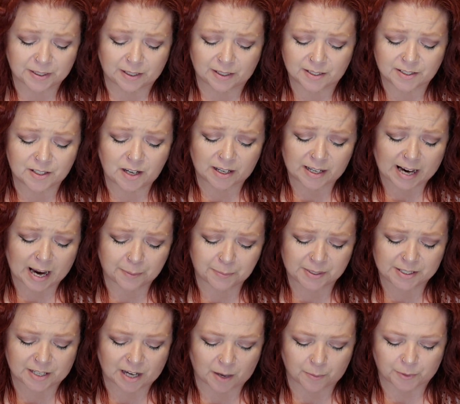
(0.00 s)
It's not a happy
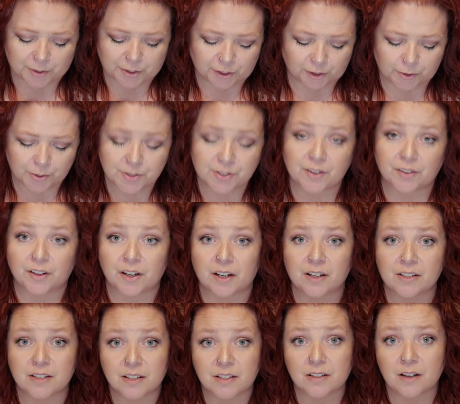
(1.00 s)
time when you're losing
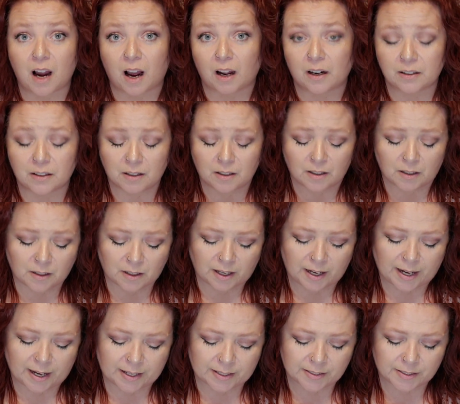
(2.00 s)
things. It's not.
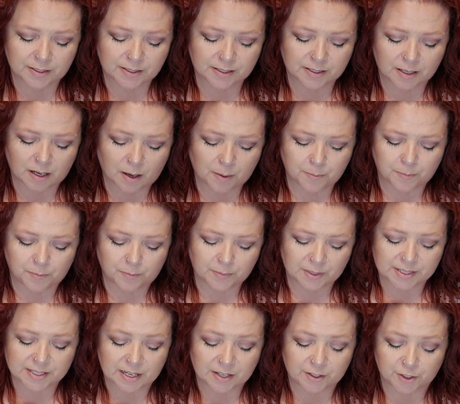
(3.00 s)
And
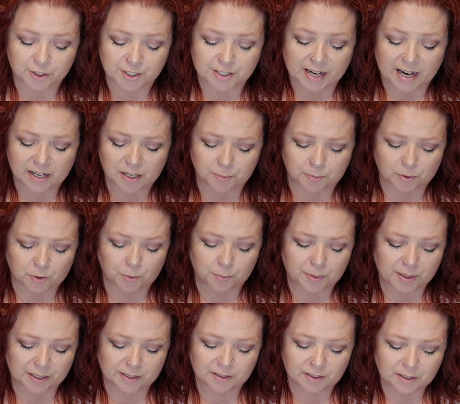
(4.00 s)
it's understandable,
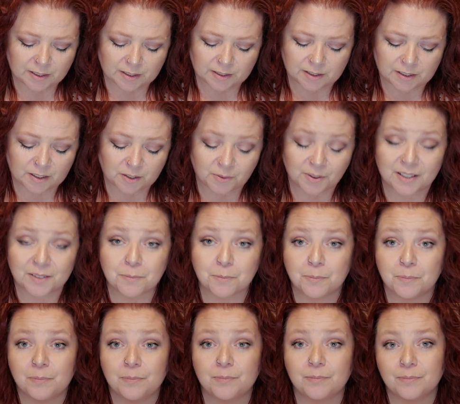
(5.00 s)
but you know what?
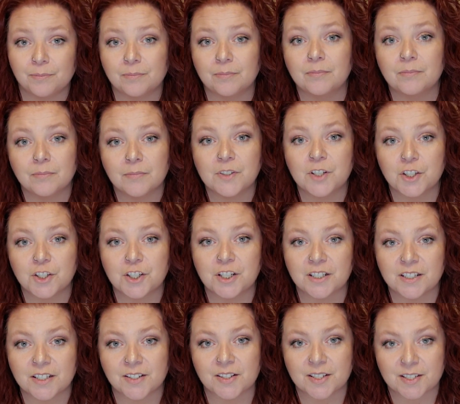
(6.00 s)
Put your
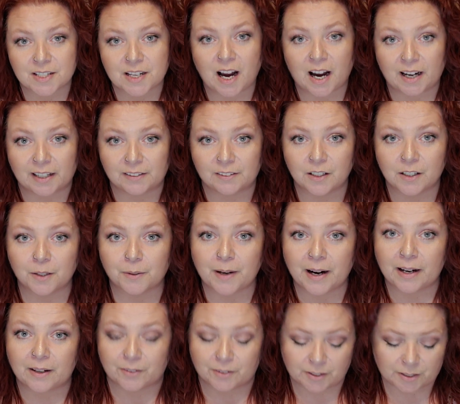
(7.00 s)
chin to the sky. Look
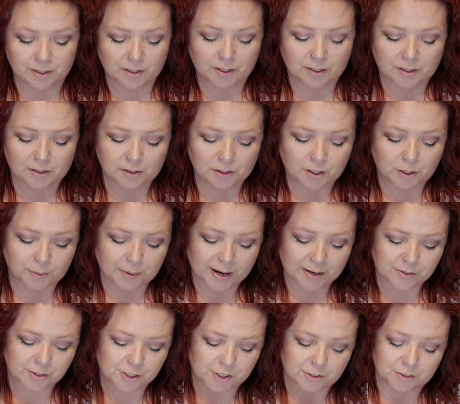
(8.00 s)
around. Look
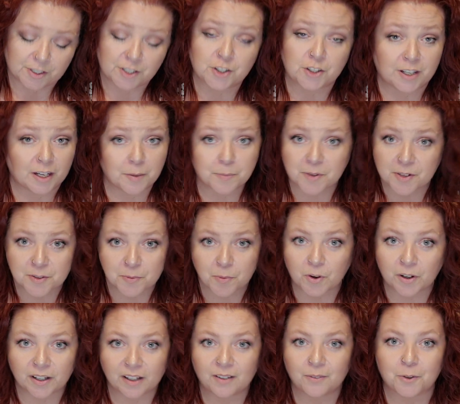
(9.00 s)
around you. Did you get up this
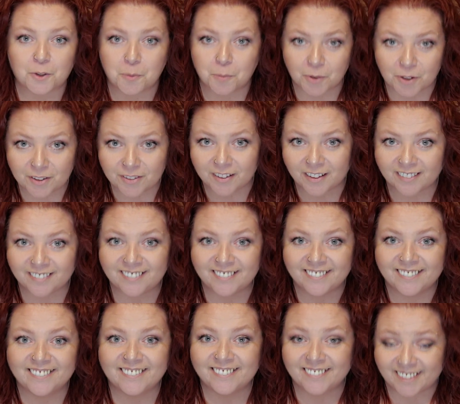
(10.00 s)
morning? Were you breathing?
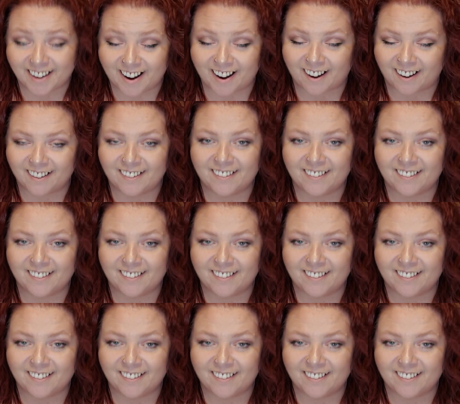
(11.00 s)
Yeah.